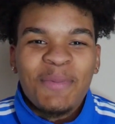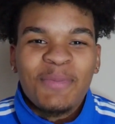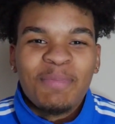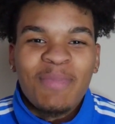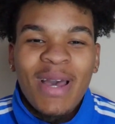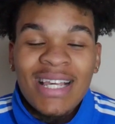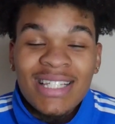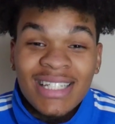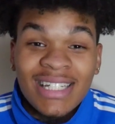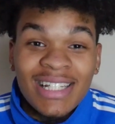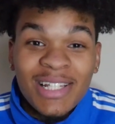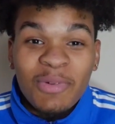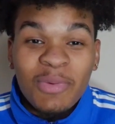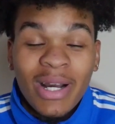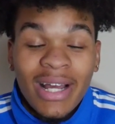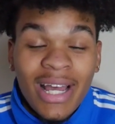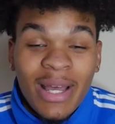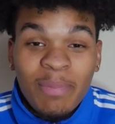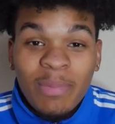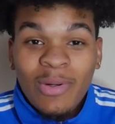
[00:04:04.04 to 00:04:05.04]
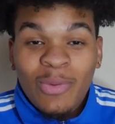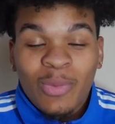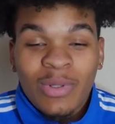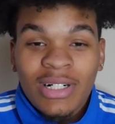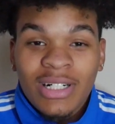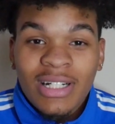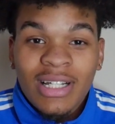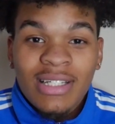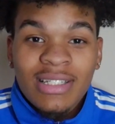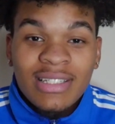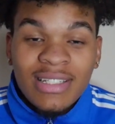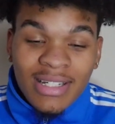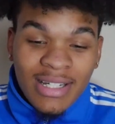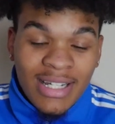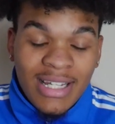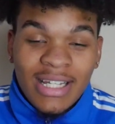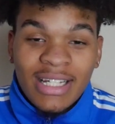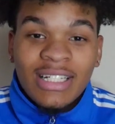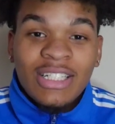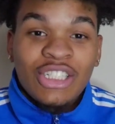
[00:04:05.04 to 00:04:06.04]
basically what happened was,
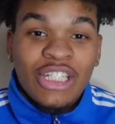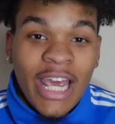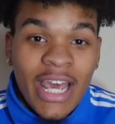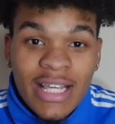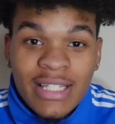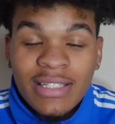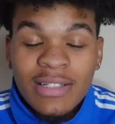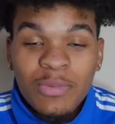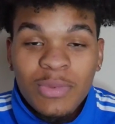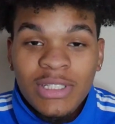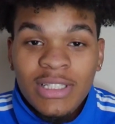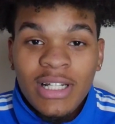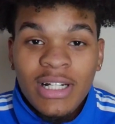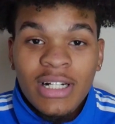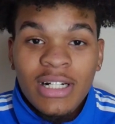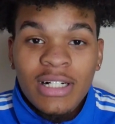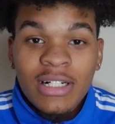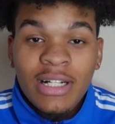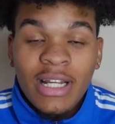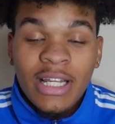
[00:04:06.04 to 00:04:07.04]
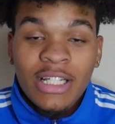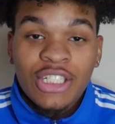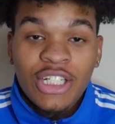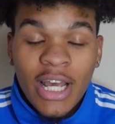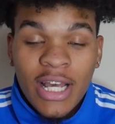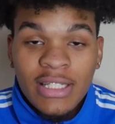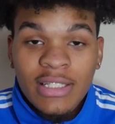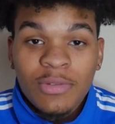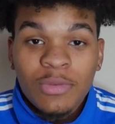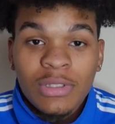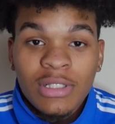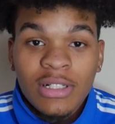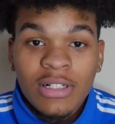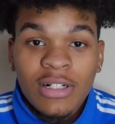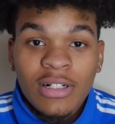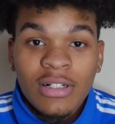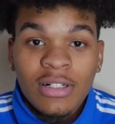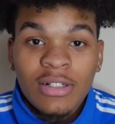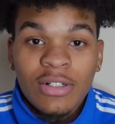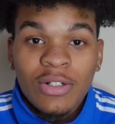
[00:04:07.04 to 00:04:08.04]
Jazzy was there, and Jazzy was the
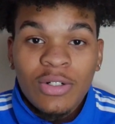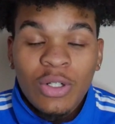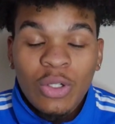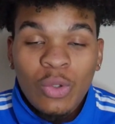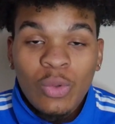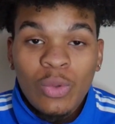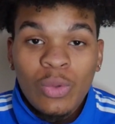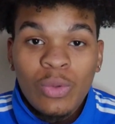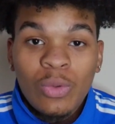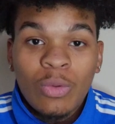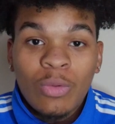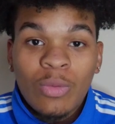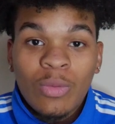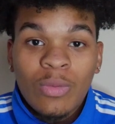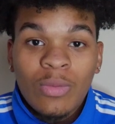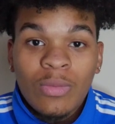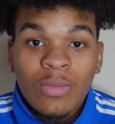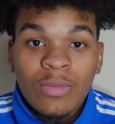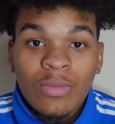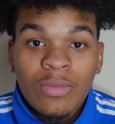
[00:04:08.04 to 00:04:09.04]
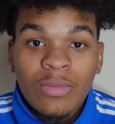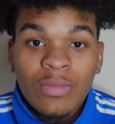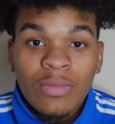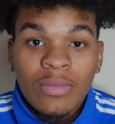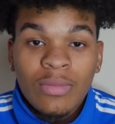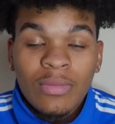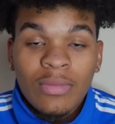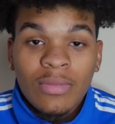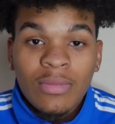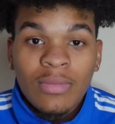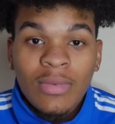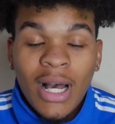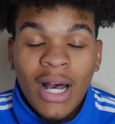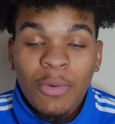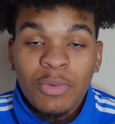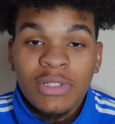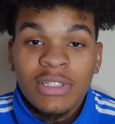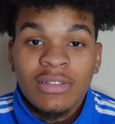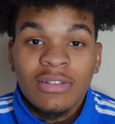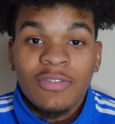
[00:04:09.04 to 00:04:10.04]
girl who I
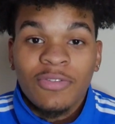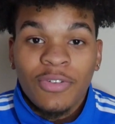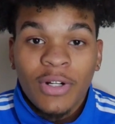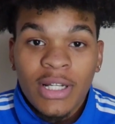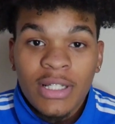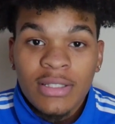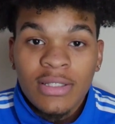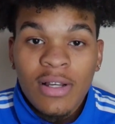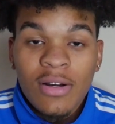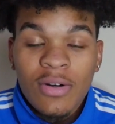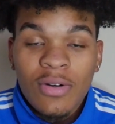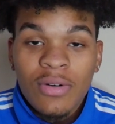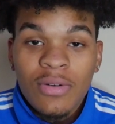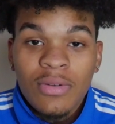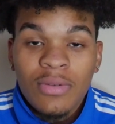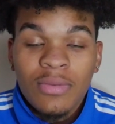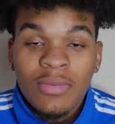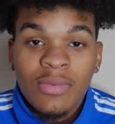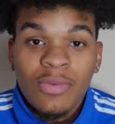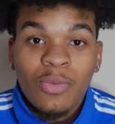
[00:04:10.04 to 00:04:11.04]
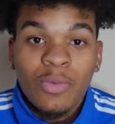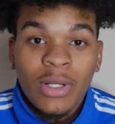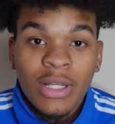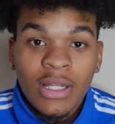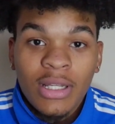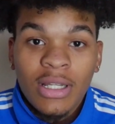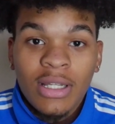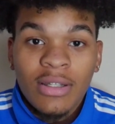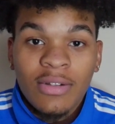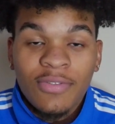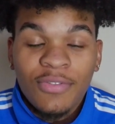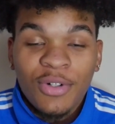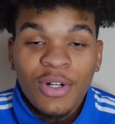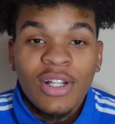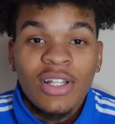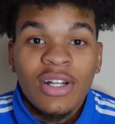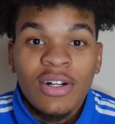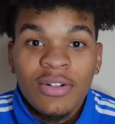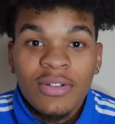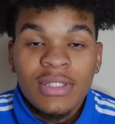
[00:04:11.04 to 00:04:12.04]
was in the friend zone with for a
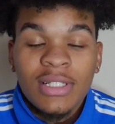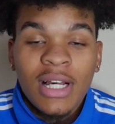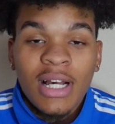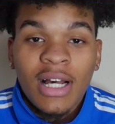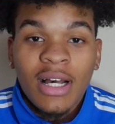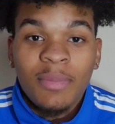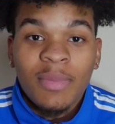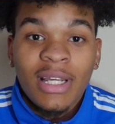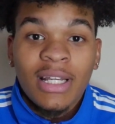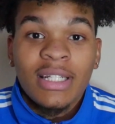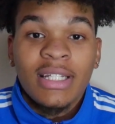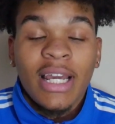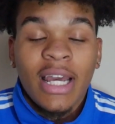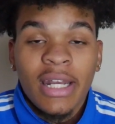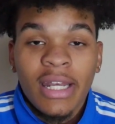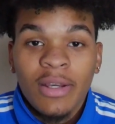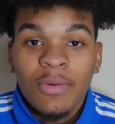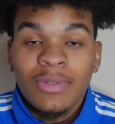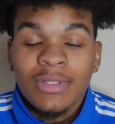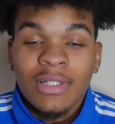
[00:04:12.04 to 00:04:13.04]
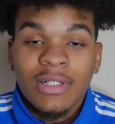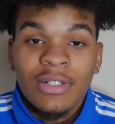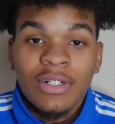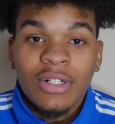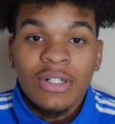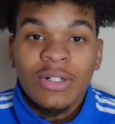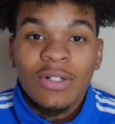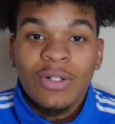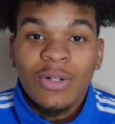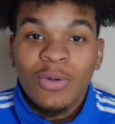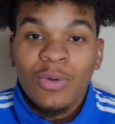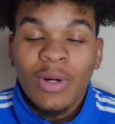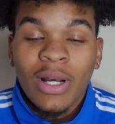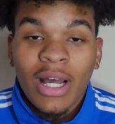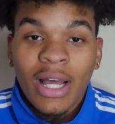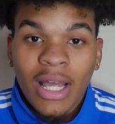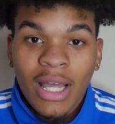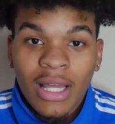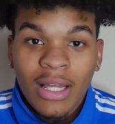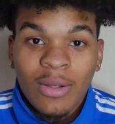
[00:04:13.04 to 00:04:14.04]
long time, and Danny was the girl who
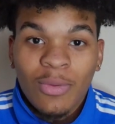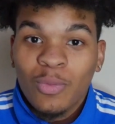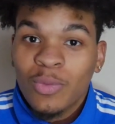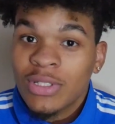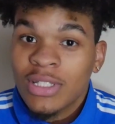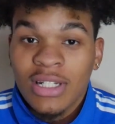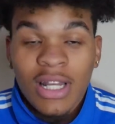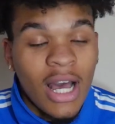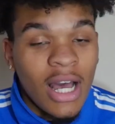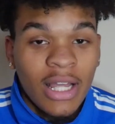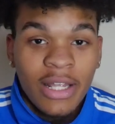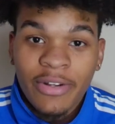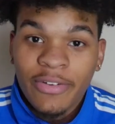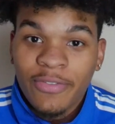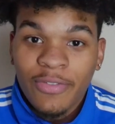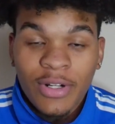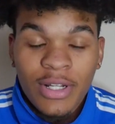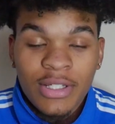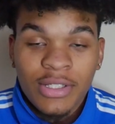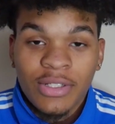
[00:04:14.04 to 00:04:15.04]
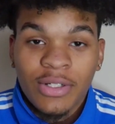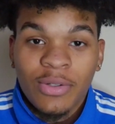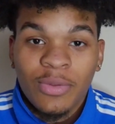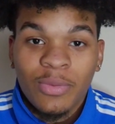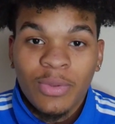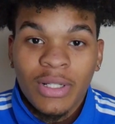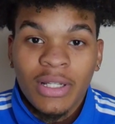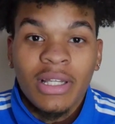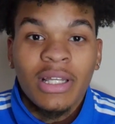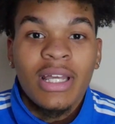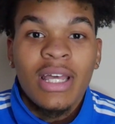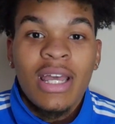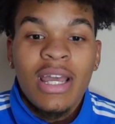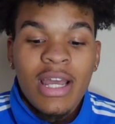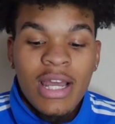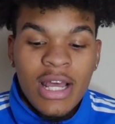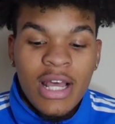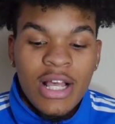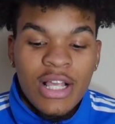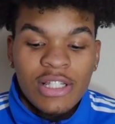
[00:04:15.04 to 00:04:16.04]
I was not in the friend zone with.
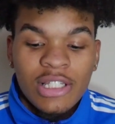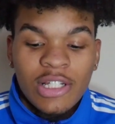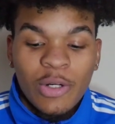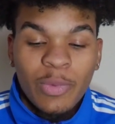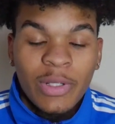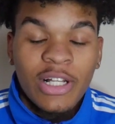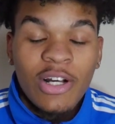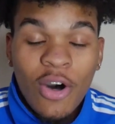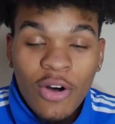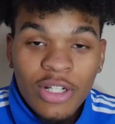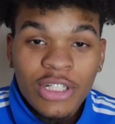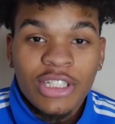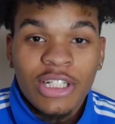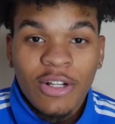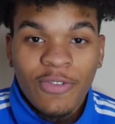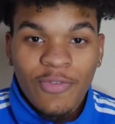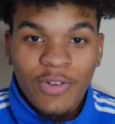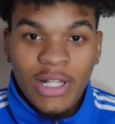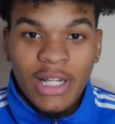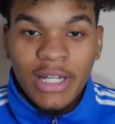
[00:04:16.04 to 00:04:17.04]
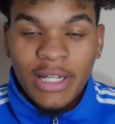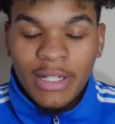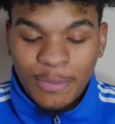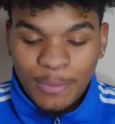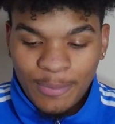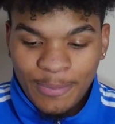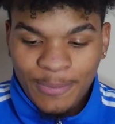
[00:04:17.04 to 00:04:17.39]
So we go to Chick-fil-A.